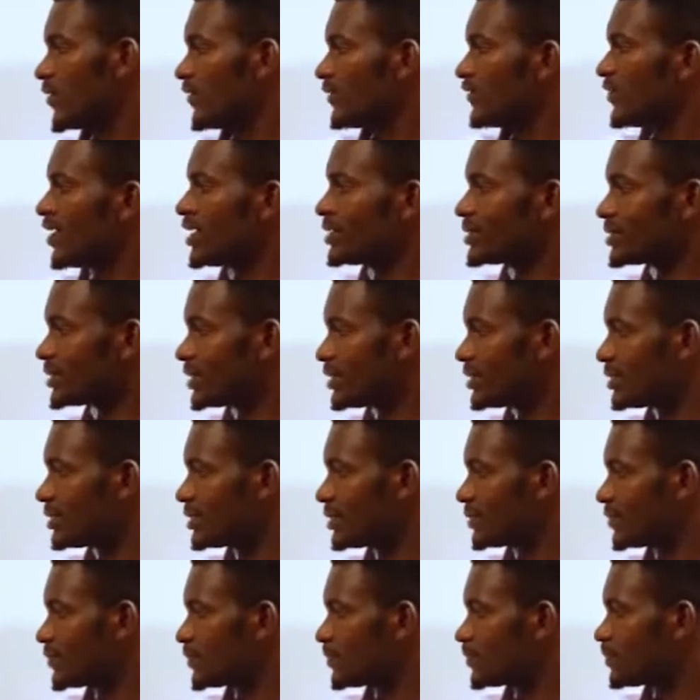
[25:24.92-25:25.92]

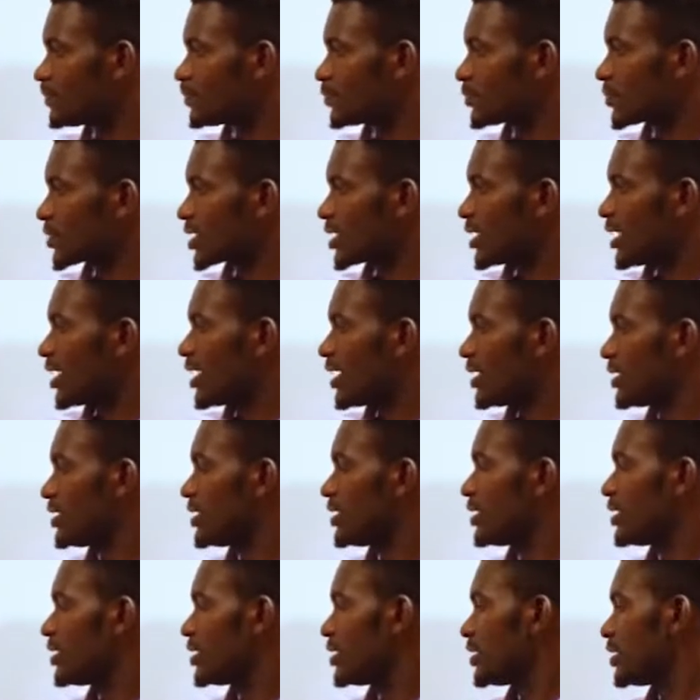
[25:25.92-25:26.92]
vaccine are
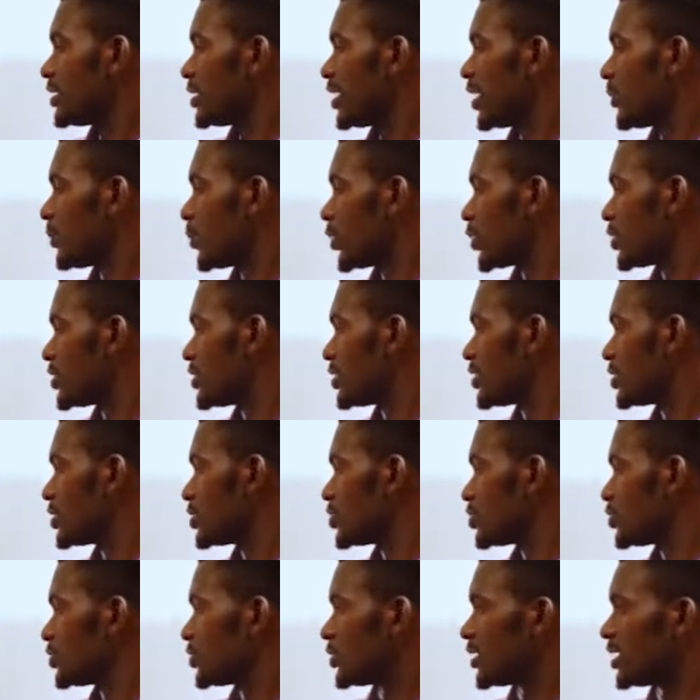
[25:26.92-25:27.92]

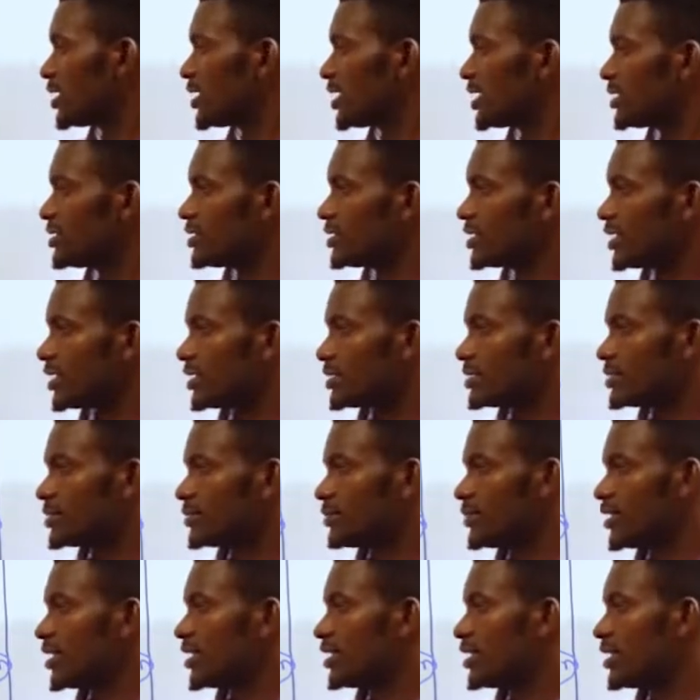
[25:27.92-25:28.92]
enabled to eradicate
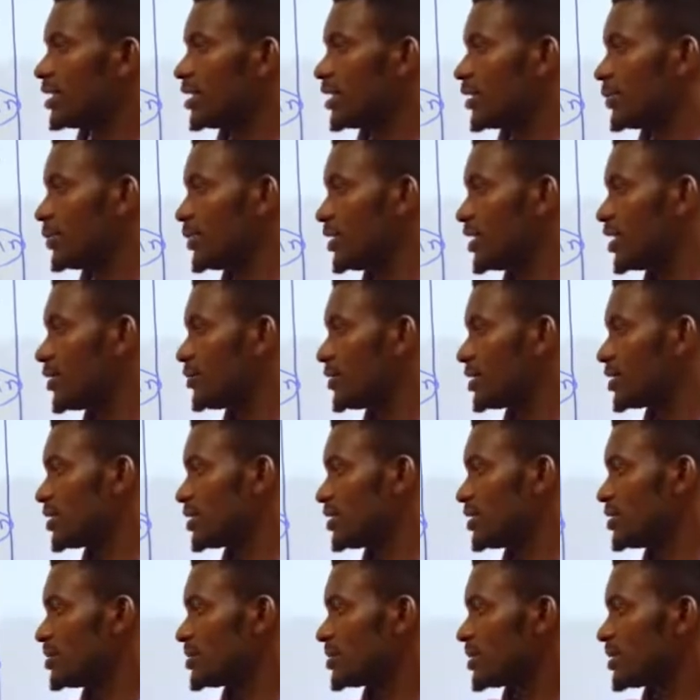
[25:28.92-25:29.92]
many epidemic
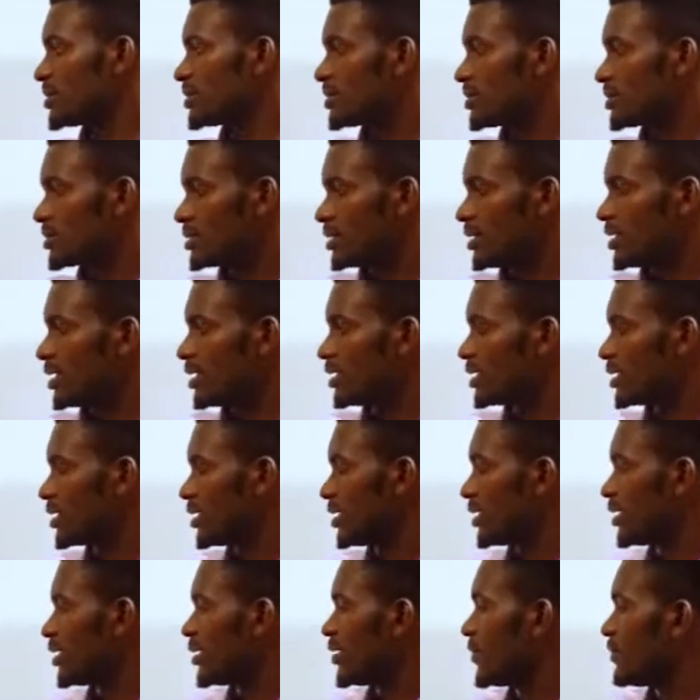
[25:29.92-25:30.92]
diseases
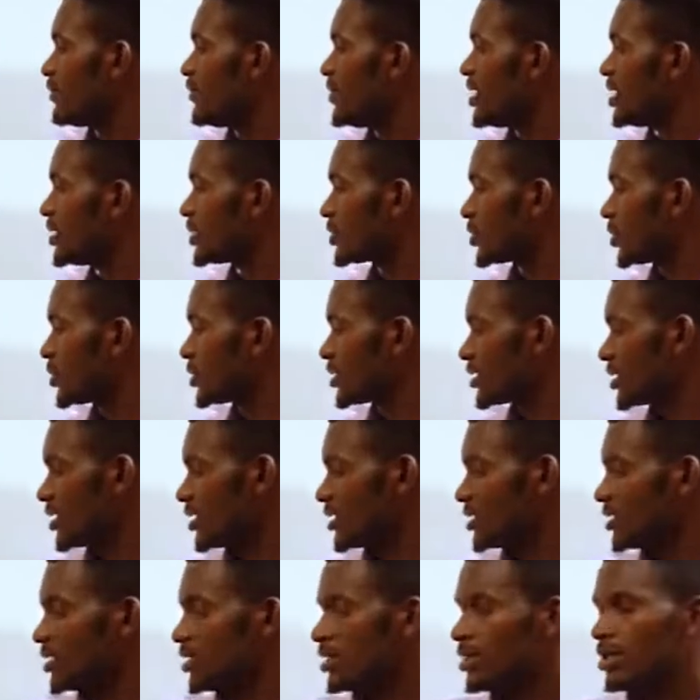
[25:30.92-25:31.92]
like measles
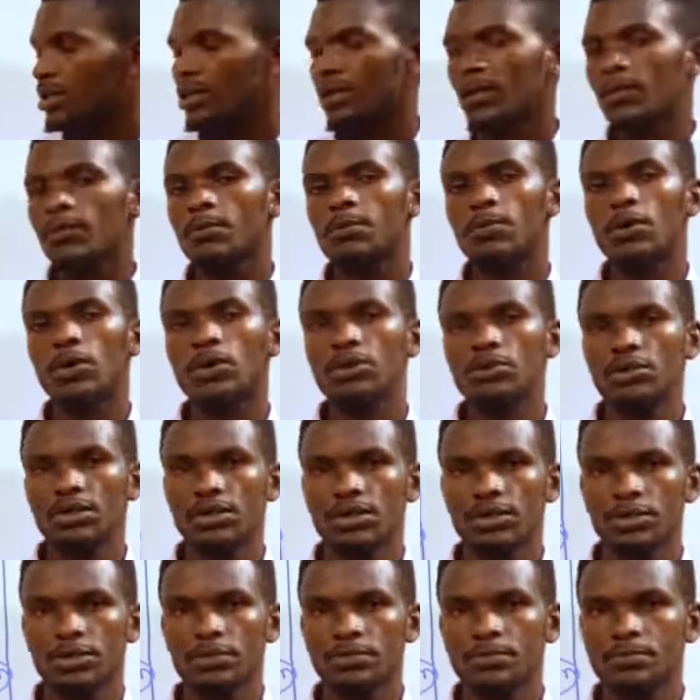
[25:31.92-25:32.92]
and
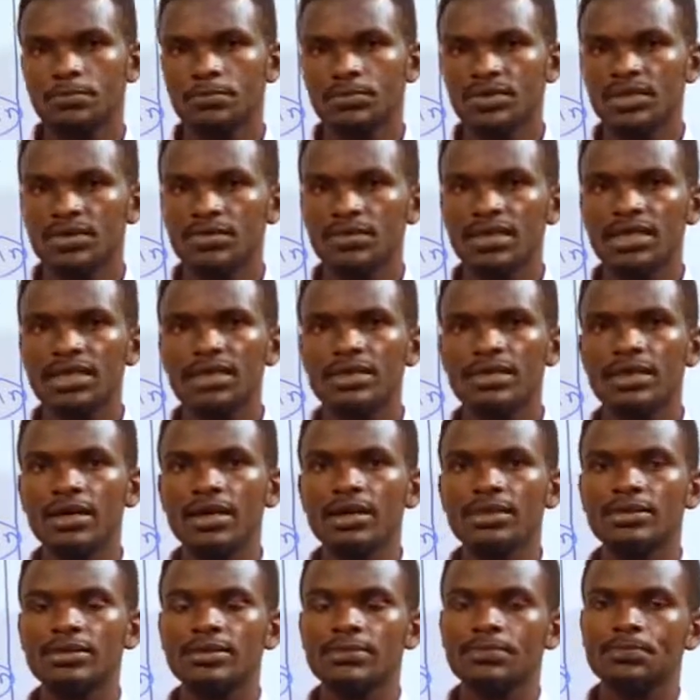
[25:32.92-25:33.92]
polio. It means
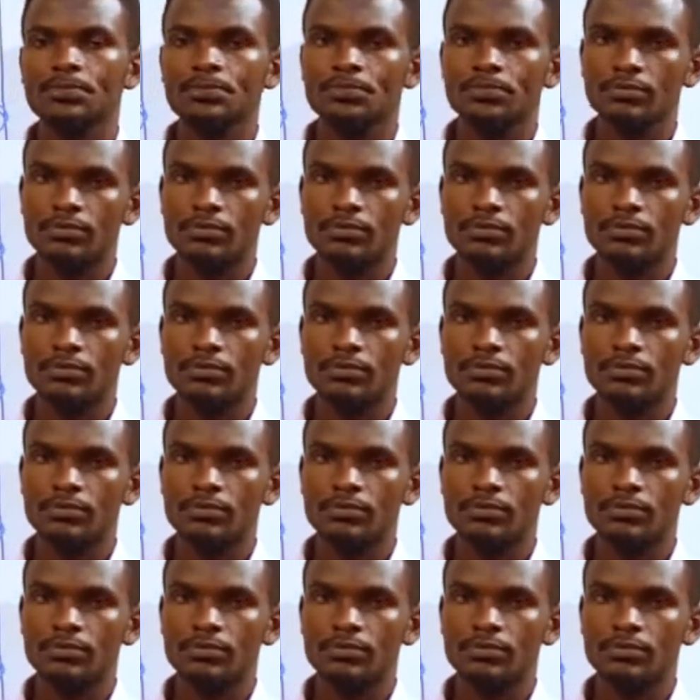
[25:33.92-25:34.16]
that